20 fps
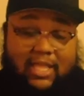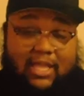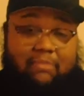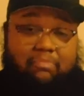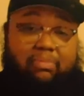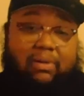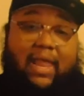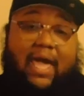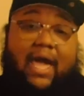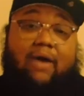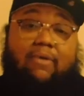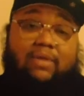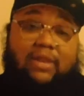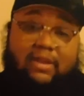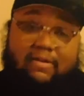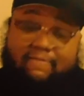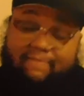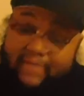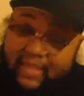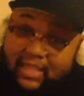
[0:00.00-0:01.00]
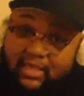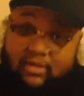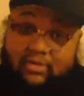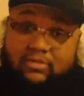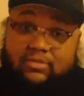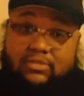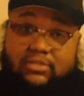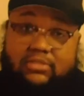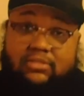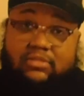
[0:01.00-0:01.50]
there plowing the
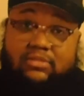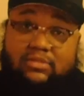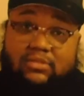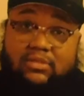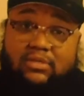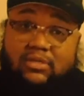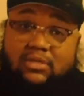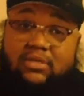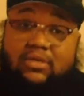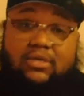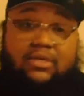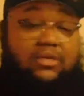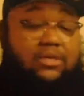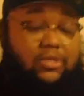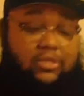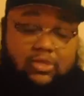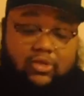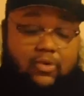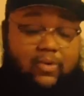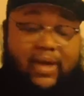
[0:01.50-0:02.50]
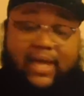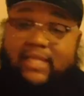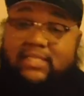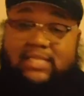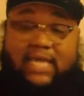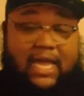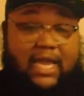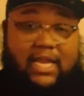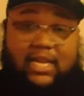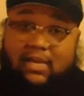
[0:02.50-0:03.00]
fields, you ain't
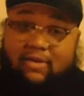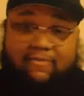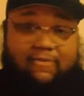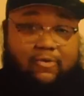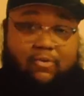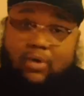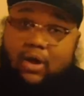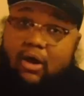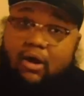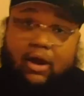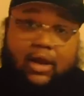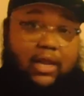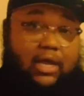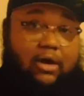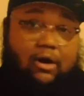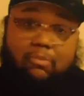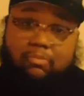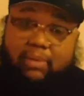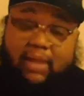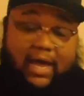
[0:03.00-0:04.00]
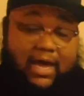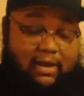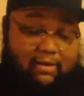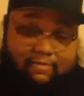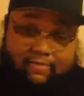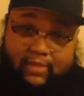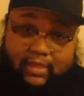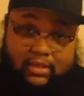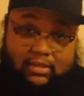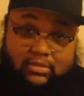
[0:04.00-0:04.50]
taking the Ferrari to go plow
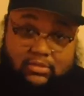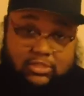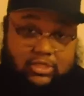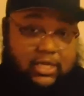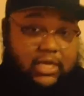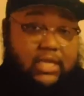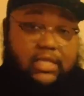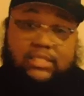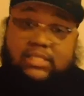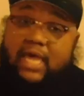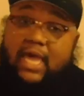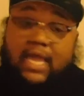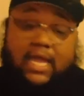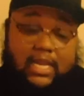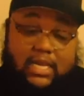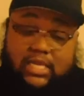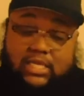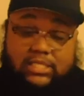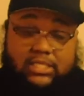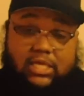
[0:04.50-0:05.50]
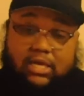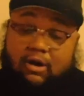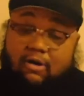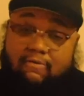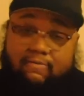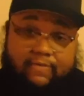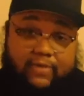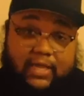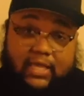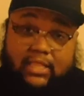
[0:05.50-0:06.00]
the fields. You ain't taking this to go
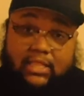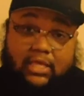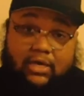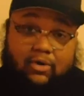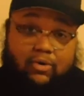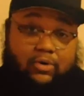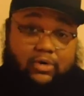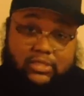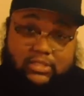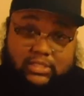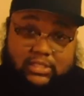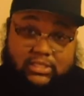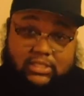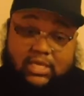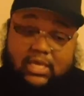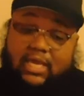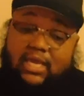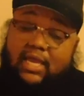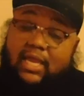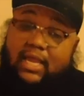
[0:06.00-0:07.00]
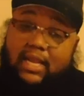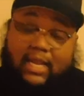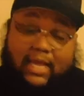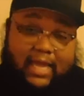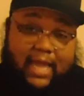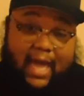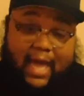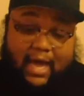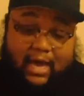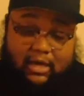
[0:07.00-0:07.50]
feed the horses and the
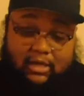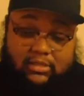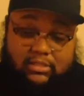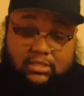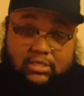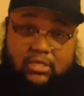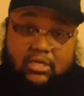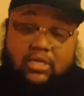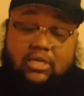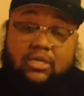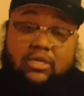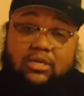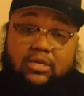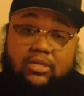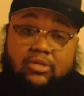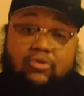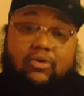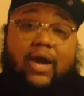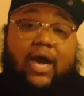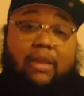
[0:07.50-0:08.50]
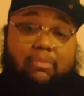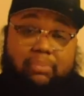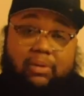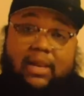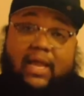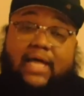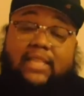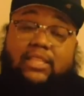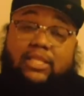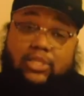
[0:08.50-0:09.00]
cows. You got to pull
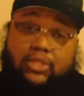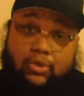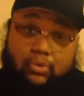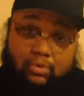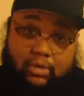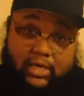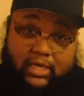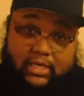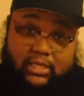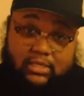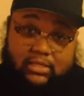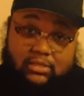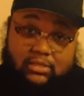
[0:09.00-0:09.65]
out the dually.